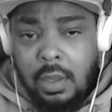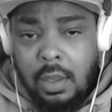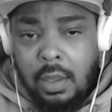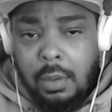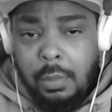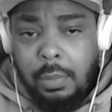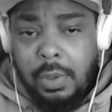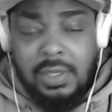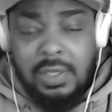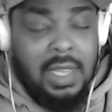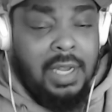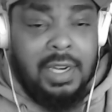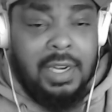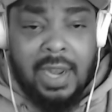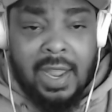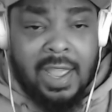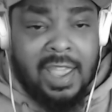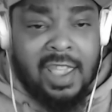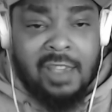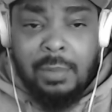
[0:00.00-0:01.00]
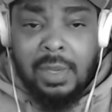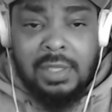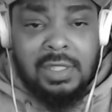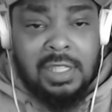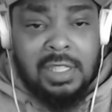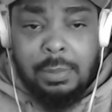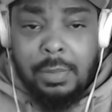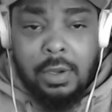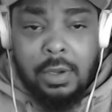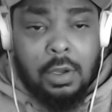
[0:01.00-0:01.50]
Because I did not have my
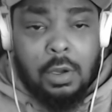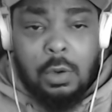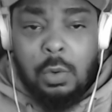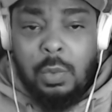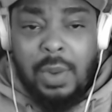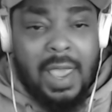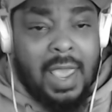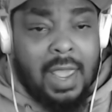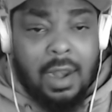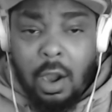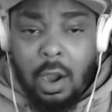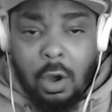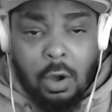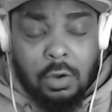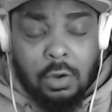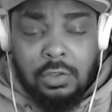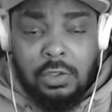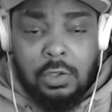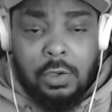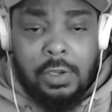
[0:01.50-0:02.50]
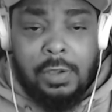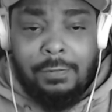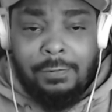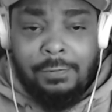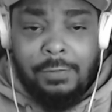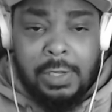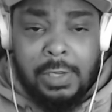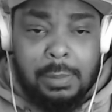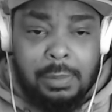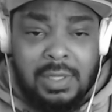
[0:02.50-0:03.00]
seatbelt on at all. So for
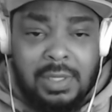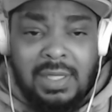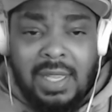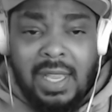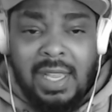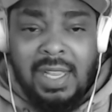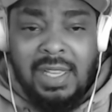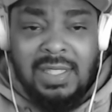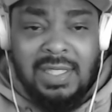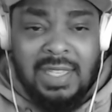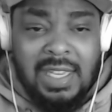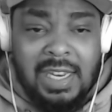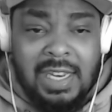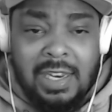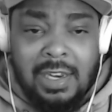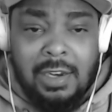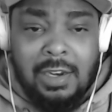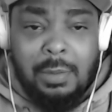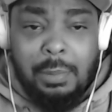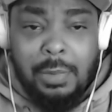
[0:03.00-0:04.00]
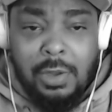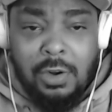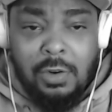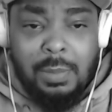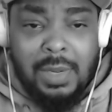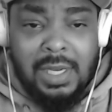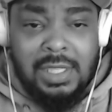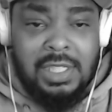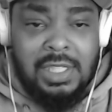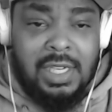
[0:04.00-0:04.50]
him to say he seen it in the middle of my
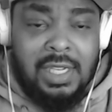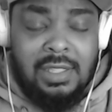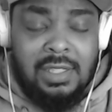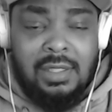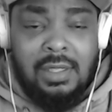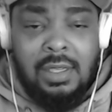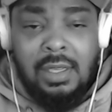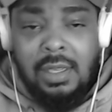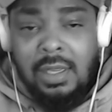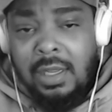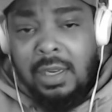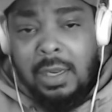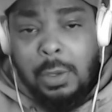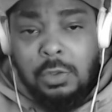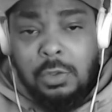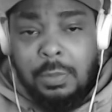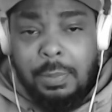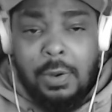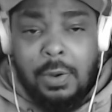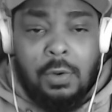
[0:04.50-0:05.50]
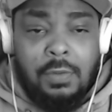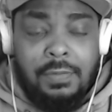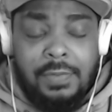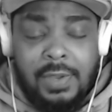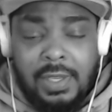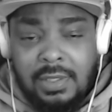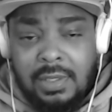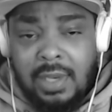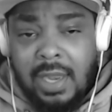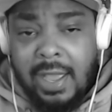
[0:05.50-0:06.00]
chest, that was a
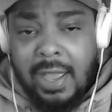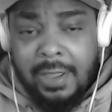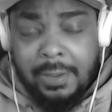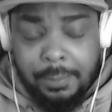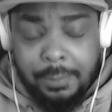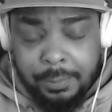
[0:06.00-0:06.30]
bold-faced lie.